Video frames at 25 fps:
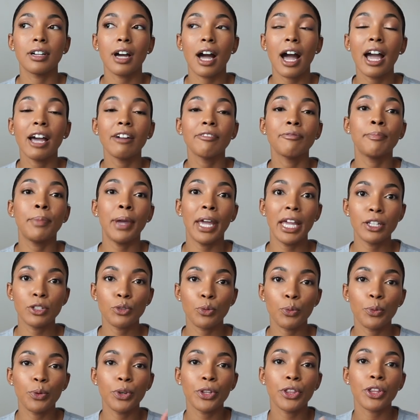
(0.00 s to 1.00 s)
I have
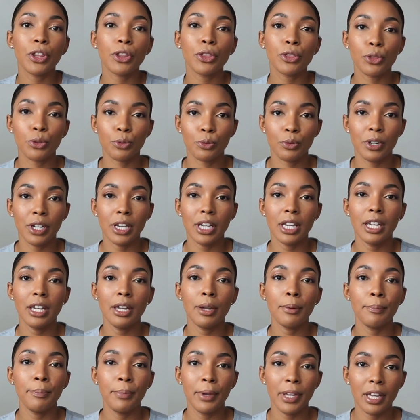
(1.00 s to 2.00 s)
banked with
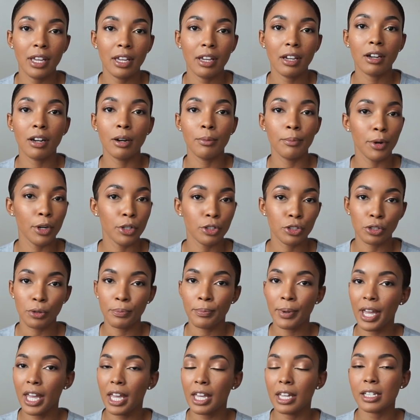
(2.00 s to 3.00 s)
three big commercial
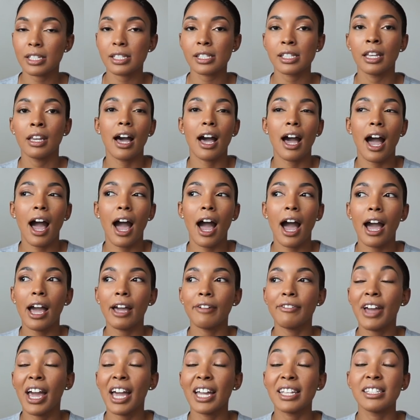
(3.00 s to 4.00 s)
banks.
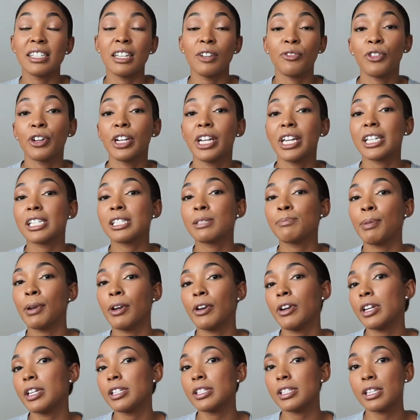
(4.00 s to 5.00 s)
I've had different
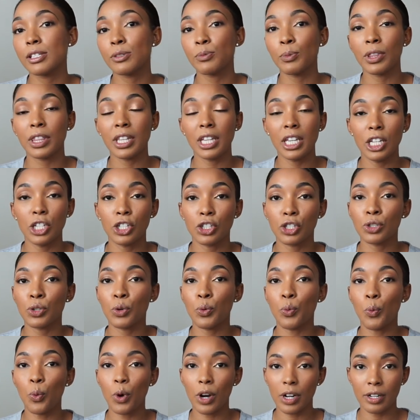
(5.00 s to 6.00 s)
experiences with each
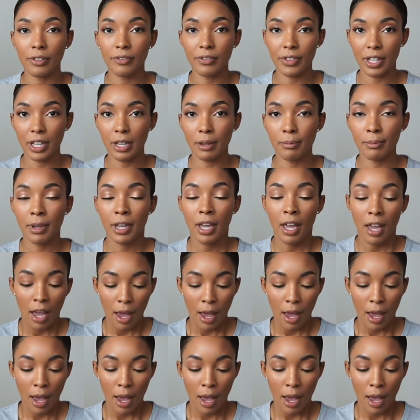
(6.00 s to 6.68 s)
one of them.